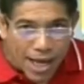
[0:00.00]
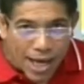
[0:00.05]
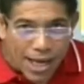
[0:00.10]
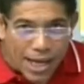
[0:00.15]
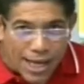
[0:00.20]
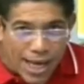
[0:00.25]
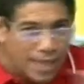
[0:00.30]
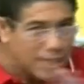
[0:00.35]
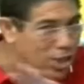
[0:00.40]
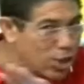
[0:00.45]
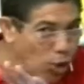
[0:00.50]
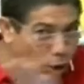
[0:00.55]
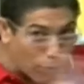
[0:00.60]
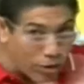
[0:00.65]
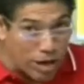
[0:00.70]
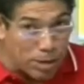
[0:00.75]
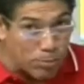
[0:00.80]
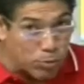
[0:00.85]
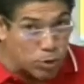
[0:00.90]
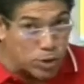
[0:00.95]
Yes,
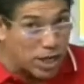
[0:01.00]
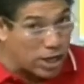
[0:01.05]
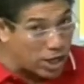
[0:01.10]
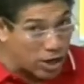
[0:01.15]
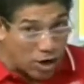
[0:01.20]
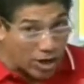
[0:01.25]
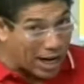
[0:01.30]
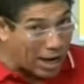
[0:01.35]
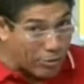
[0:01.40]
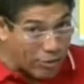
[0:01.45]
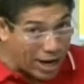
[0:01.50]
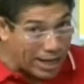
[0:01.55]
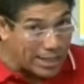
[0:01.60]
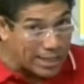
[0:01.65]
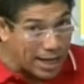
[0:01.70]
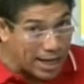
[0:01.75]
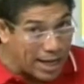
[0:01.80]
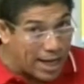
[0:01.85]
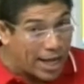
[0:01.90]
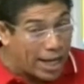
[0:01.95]
Lorraine Pouchet, you got that right,
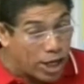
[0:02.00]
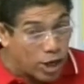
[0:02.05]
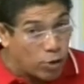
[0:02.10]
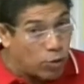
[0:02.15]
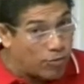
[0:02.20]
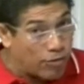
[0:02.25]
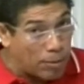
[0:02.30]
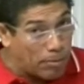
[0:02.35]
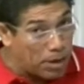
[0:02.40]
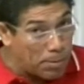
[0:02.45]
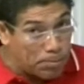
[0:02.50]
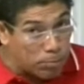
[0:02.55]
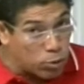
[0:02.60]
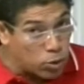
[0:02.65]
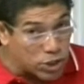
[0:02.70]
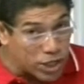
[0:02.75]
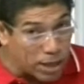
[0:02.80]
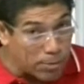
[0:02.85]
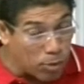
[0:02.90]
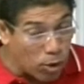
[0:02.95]
eh? You know, from the
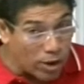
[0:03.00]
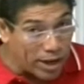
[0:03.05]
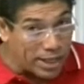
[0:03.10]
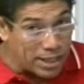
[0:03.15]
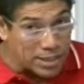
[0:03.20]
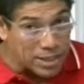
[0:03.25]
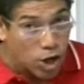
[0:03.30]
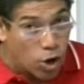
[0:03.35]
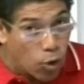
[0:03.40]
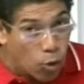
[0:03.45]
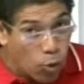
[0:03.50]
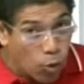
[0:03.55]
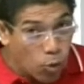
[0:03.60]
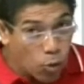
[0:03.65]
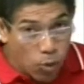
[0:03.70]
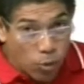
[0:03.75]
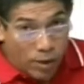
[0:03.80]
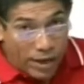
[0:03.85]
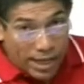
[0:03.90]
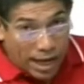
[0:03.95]
Pouchet boys who
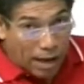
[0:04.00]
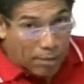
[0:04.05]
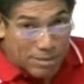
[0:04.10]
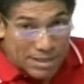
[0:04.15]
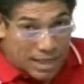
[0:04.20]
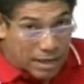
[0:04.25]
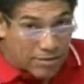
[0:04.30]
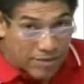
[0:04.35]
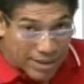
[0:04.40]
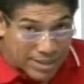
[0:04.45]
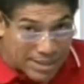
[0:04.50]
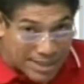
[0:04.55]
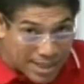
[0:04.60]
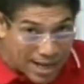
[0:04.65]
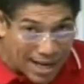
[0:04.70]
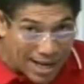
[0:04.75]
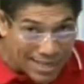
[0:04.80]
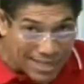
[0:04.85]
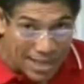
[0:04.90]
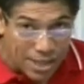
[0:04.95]
with Silver
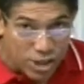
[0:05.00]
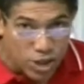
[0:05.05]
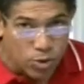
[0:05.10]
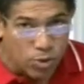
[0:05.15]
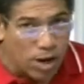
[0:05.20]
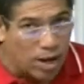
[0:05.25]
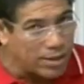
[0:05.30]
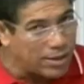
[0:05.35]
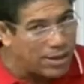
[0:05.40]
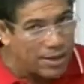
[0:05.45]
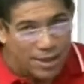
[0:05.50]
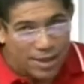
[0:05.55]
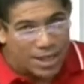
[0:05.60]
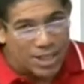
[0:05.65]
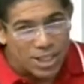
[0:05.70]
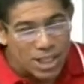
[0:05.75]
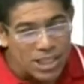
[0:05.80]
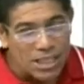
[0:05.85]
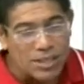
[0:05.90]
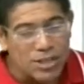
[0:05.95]
Stars and so on.
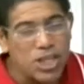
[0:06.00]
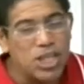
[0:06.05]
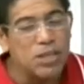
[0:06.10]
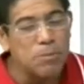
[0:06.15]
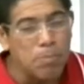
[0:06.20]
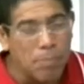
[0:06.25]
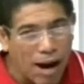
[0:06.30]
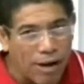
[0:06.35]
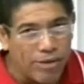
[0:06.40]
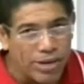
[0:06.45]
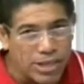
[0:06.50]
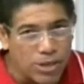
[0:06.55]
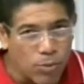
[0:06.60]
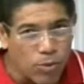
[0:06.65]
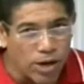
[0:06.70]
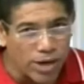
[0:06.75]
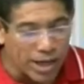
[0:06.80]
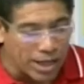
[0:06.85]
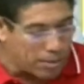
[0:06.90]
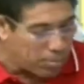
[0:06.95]
She's married to
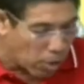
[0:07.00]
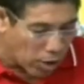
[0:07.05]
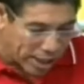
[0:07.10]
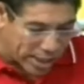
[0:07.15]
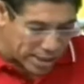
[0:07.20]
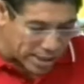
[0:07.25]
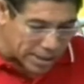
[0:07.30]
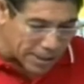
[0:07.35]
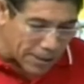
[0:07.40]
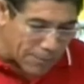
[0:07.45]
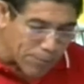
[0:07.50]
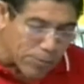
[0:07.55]
one of the boys.